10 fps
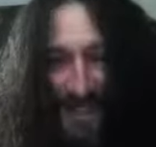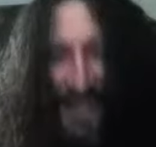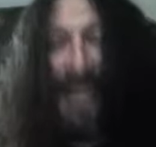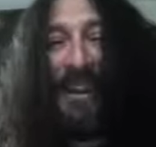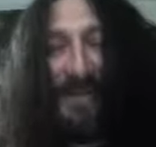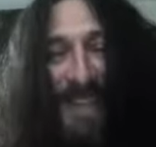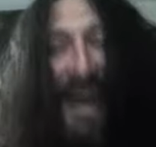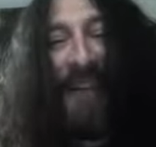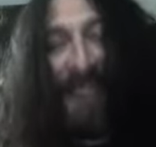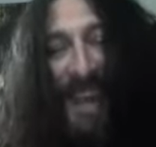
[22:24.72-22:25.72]
No
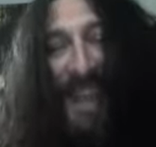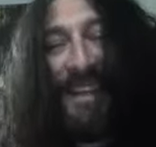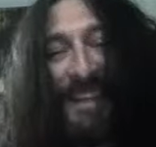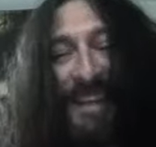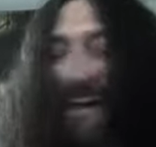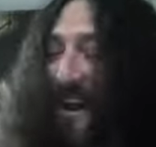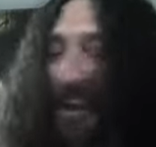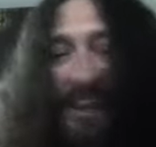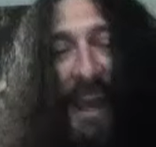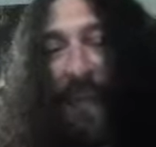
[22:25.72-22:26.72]
doubt, man. Oh
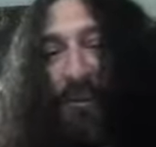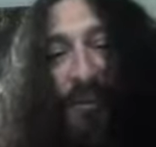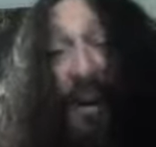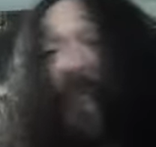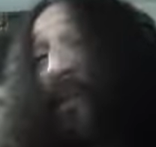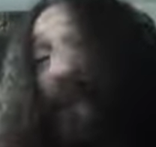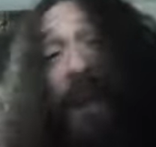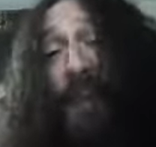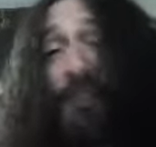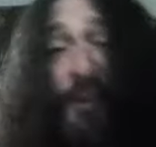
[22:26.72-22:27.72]
god, it was funny. But yeah,
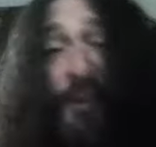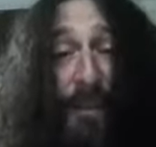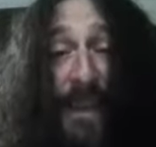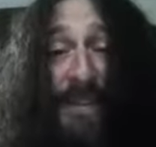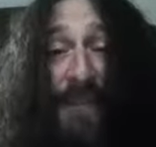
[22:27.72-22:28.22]
after you get past them